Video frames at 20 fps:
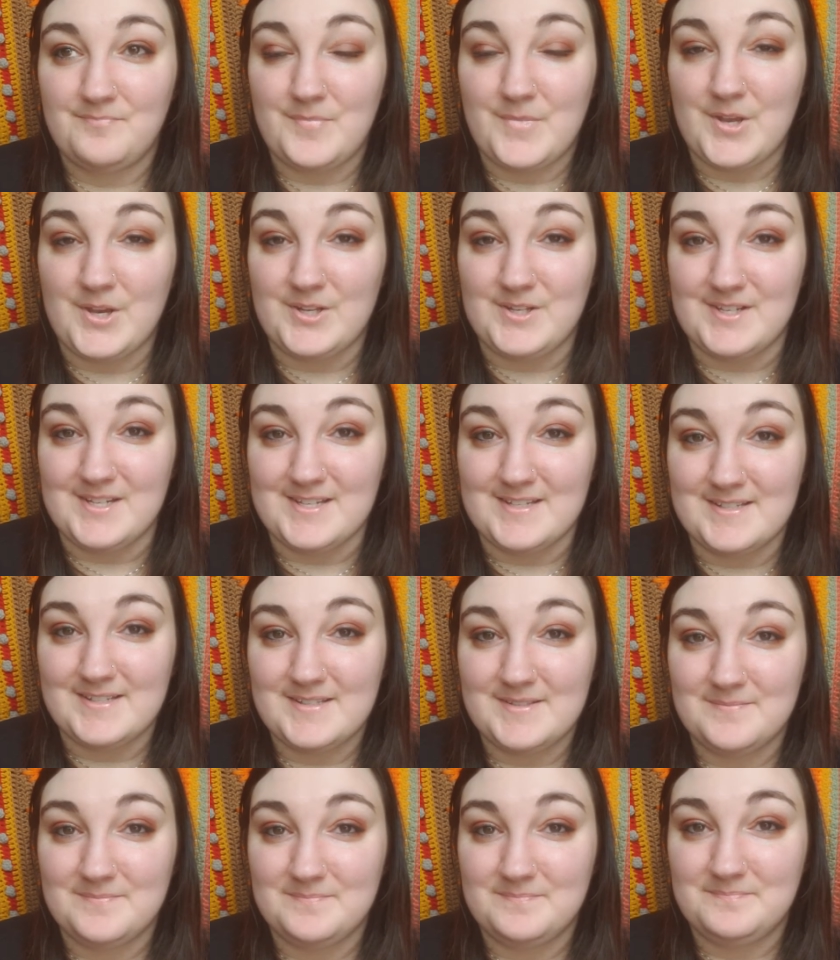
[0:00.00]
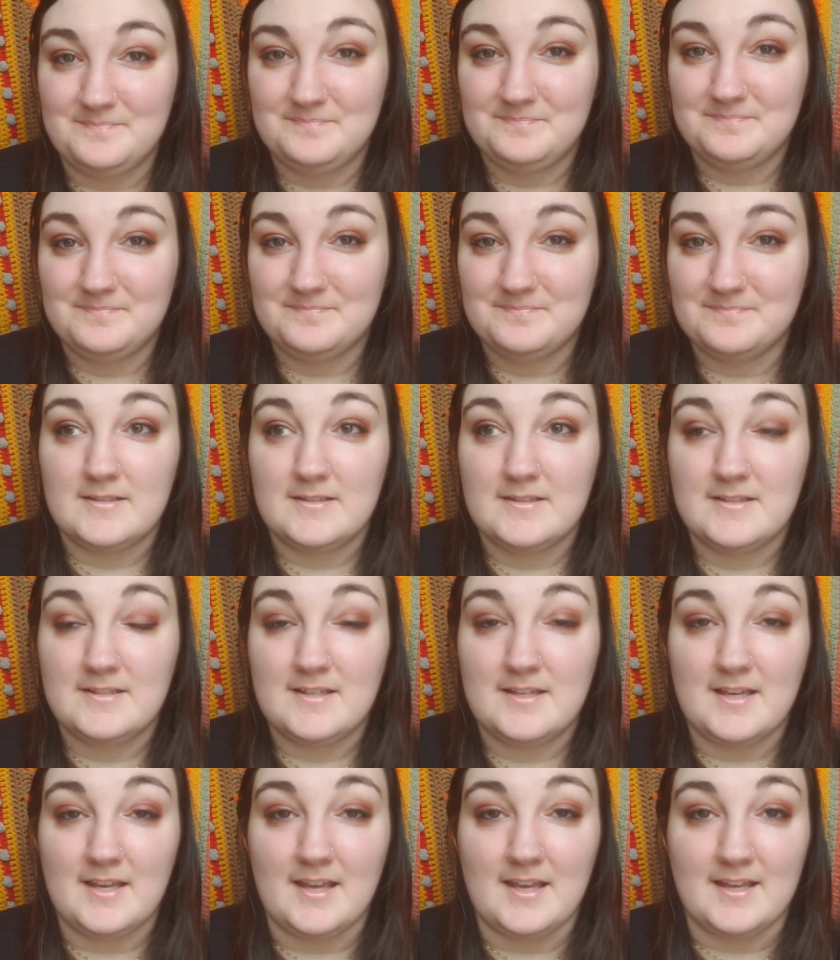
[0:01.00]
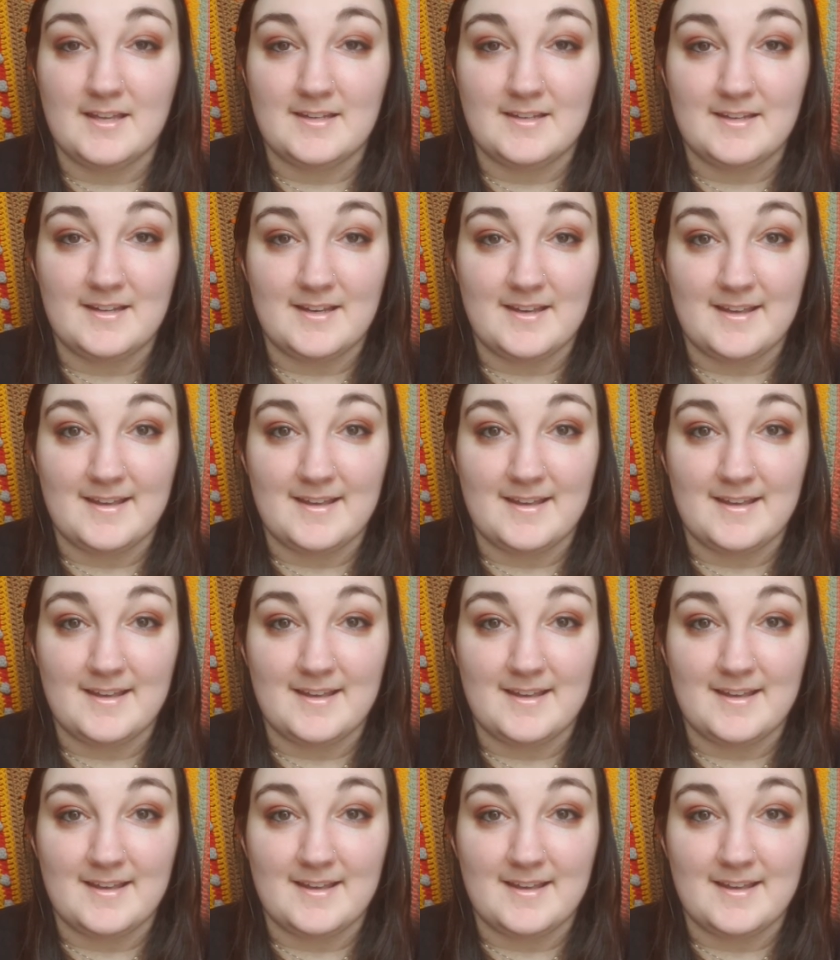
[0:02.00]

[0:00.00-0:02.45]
goodness. And